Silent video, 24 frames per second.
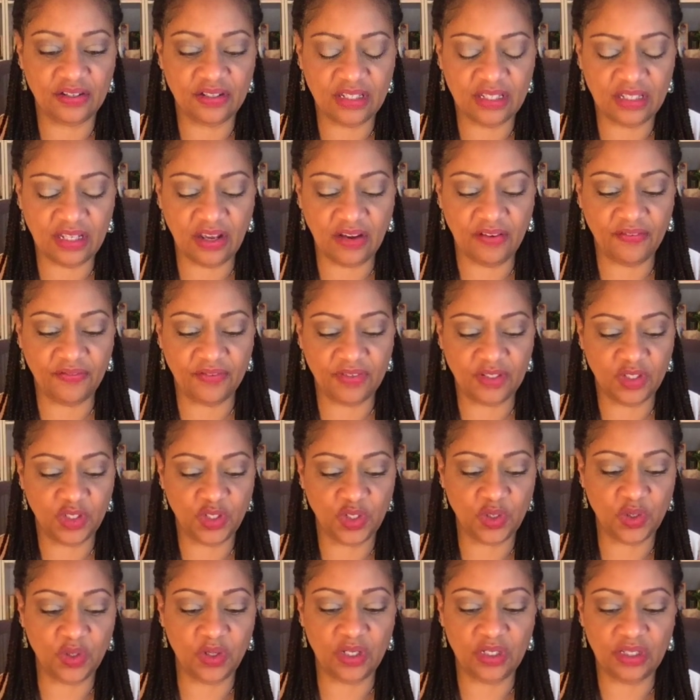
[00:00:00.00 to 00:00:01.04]

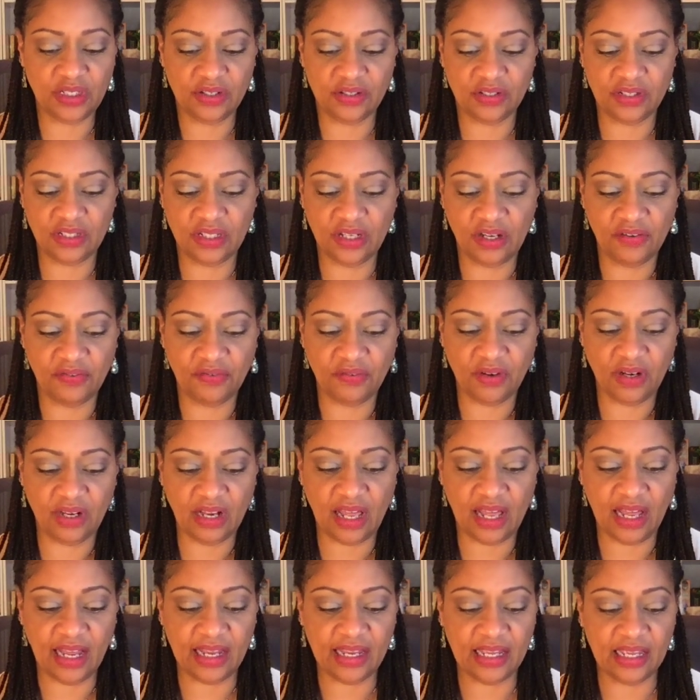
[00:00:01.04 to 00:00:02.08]
self-assured. They're
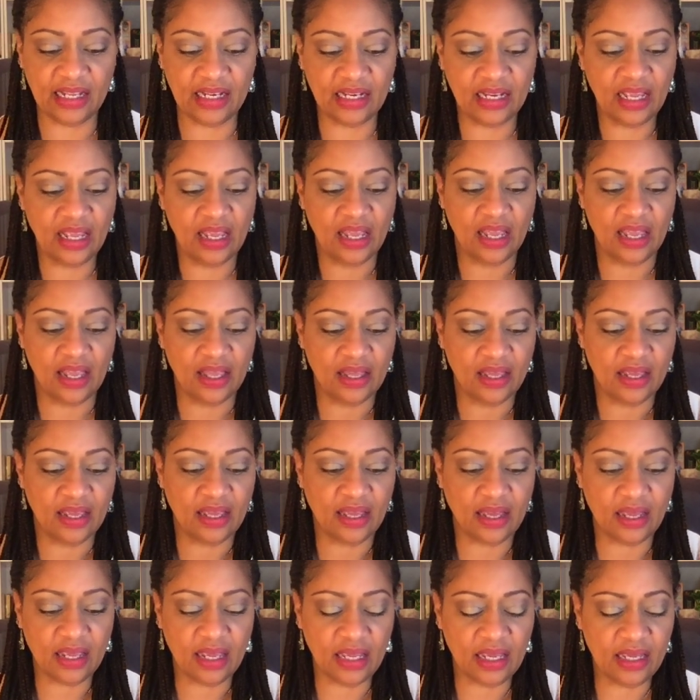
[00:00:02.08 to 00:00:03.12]
self-reliant.
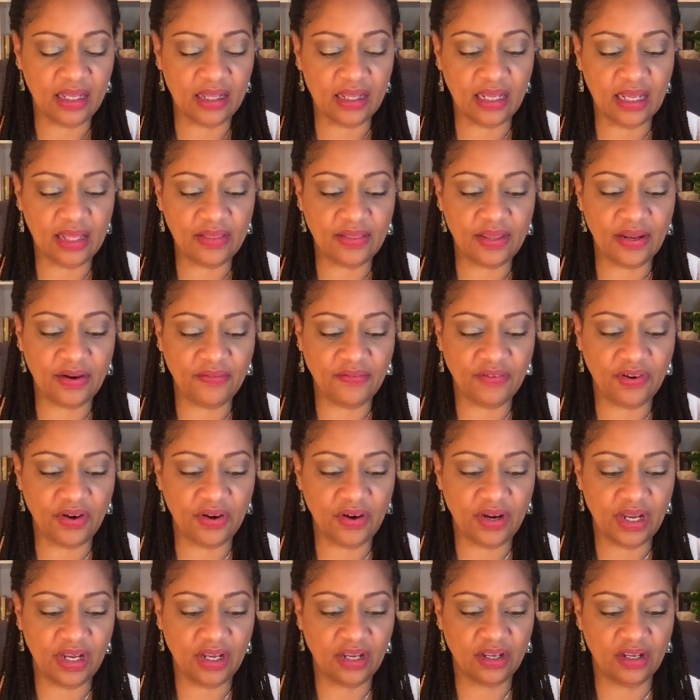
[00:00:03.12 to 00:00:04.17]
Healing.
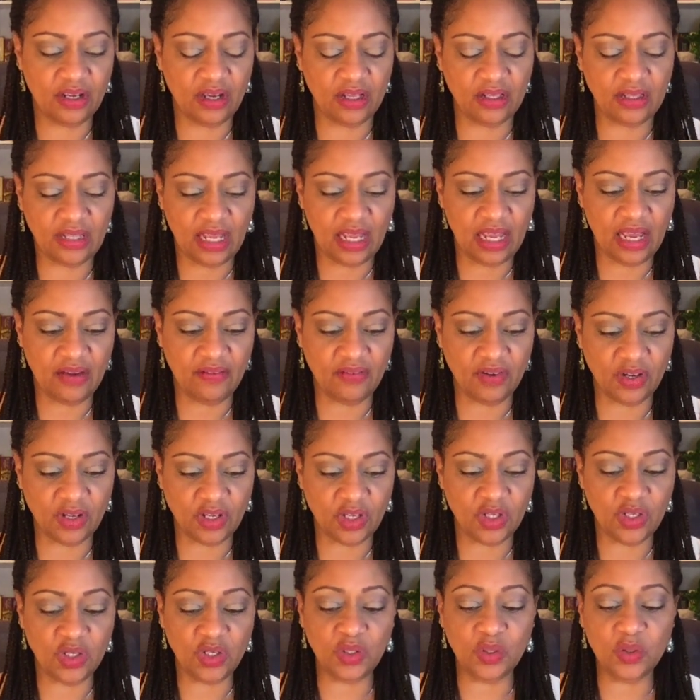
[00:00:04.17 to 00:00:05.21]
They have a
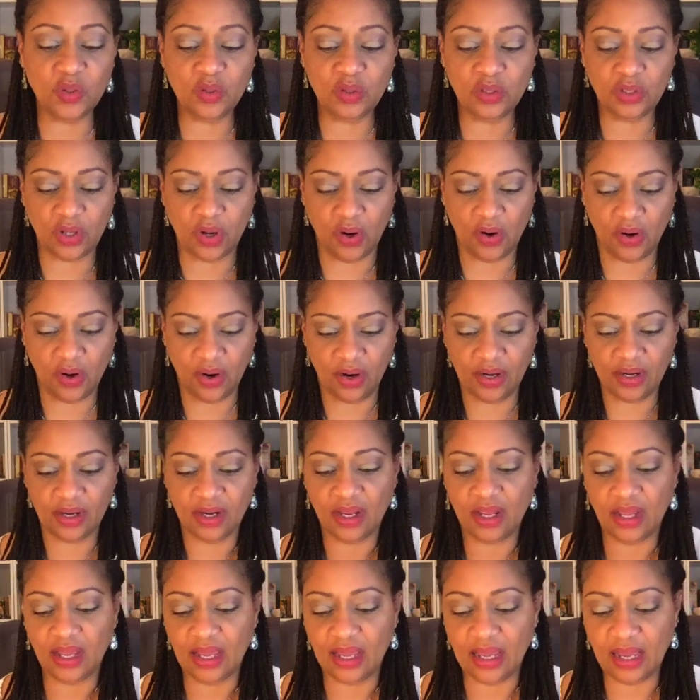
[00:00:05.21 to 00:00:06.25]
huge heart.
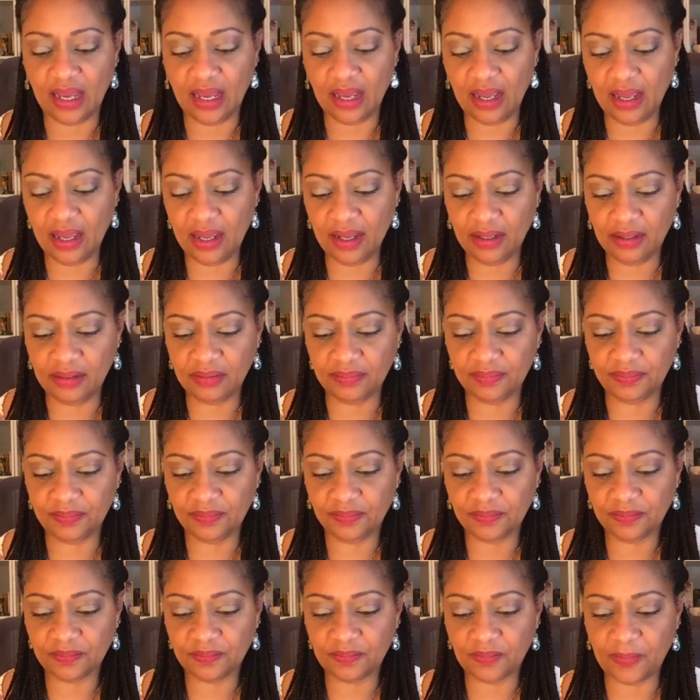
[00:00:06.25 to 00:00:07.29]
And
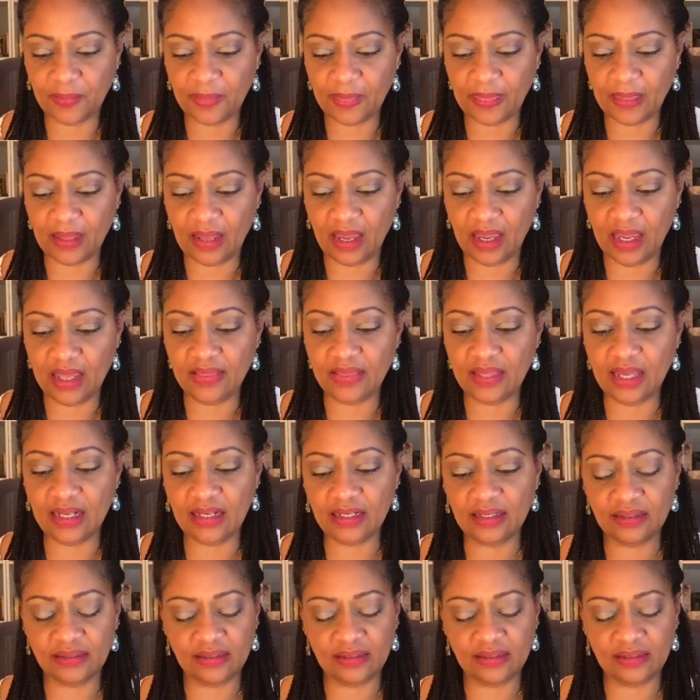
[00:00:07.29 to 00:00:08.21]
they